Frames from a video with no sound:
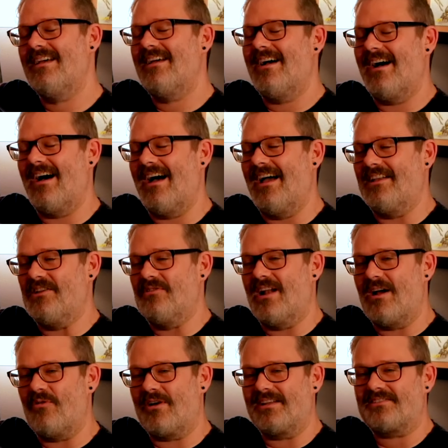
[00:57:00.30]
uh, and you and I
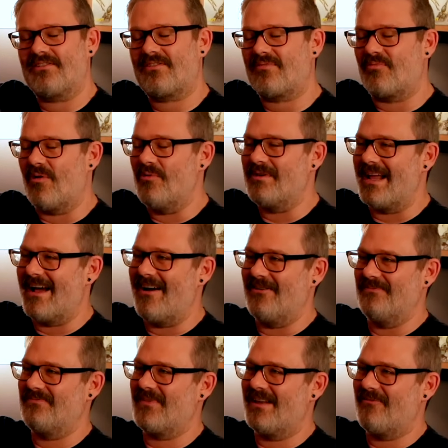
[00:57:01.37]
will get to throw
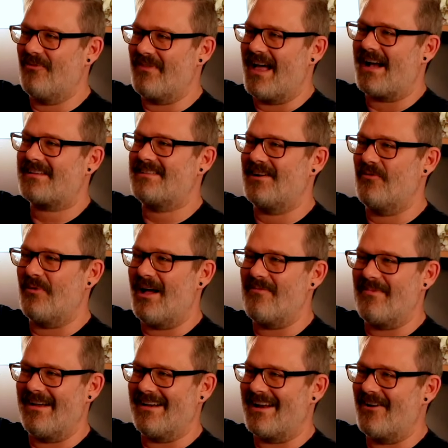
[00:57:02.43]
down with accidental
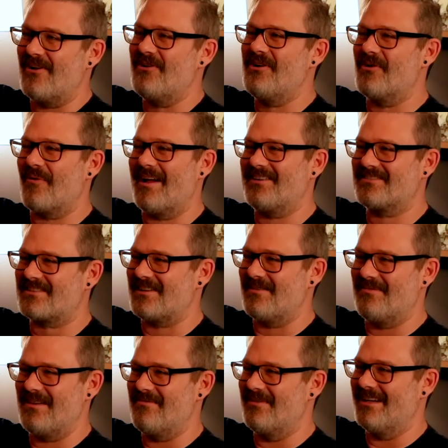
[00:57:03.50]
Batman. I don't know who your Ranger is going
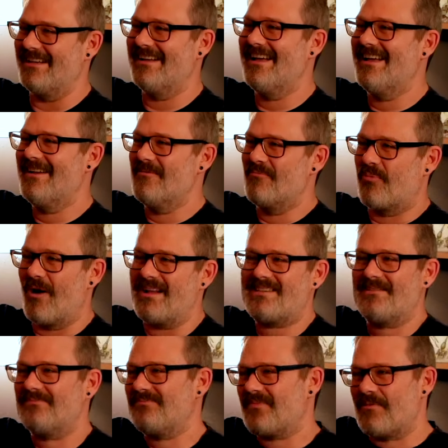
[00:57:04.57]
to be, but yeah, Bryce
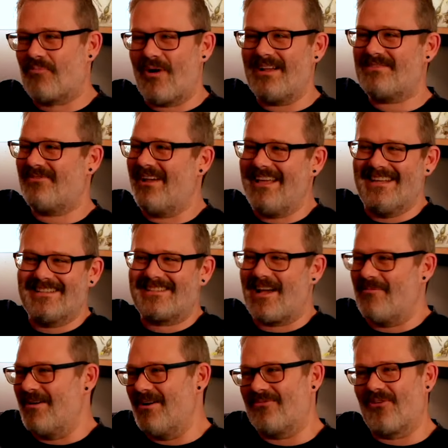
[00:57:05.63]
sure. Bryce Wayne is
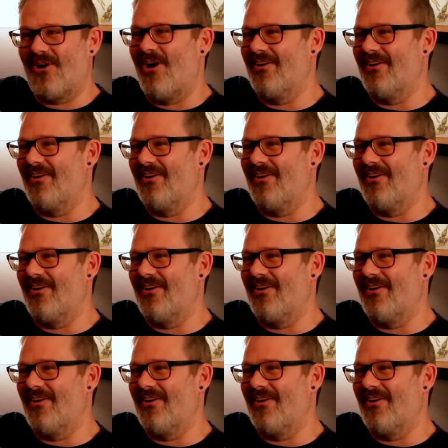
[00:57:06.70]
coming out for all